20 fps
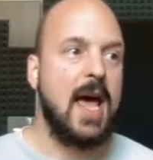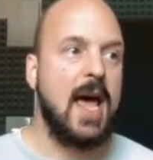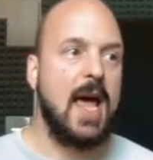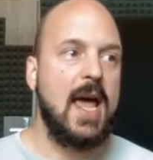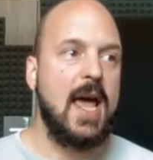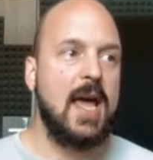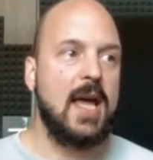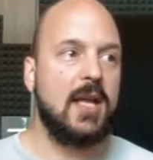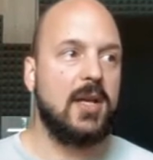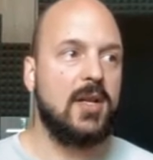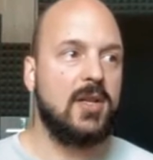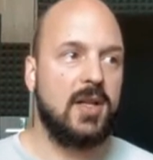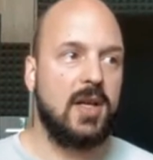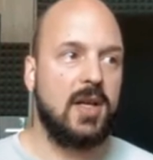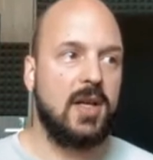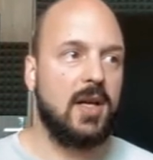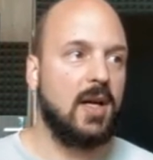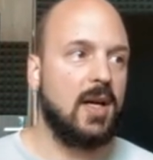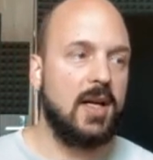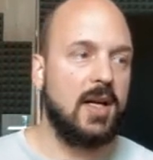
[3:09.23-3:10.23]
and
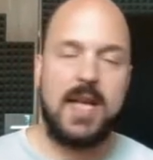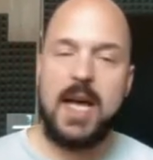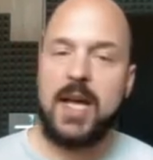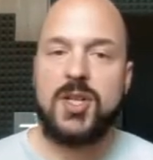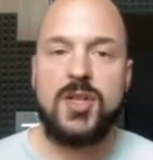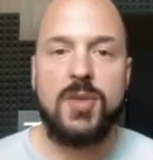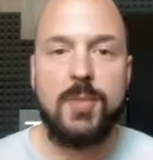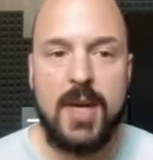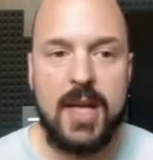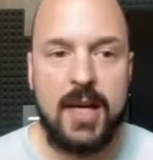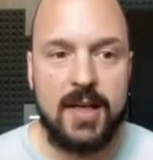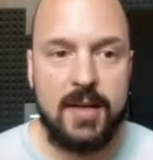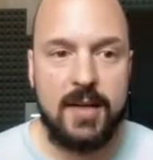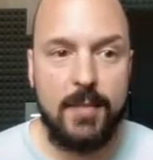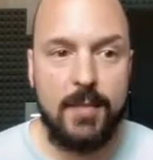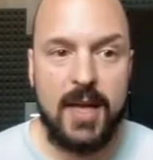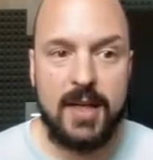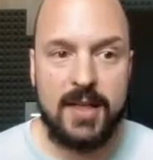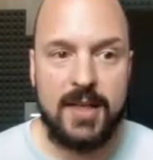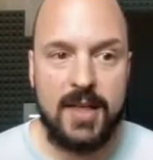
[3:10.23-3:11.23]
uh, attach some meta-
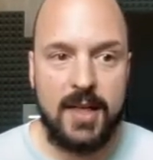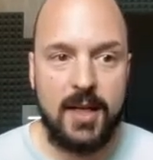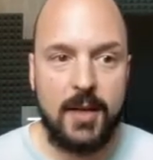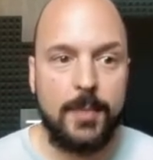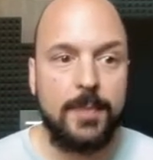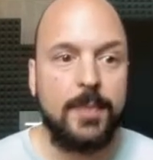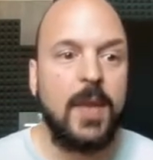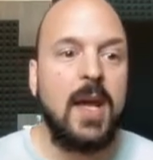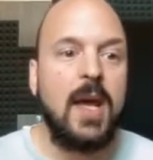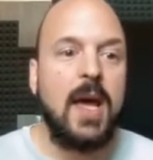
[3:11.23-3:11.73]
metadata.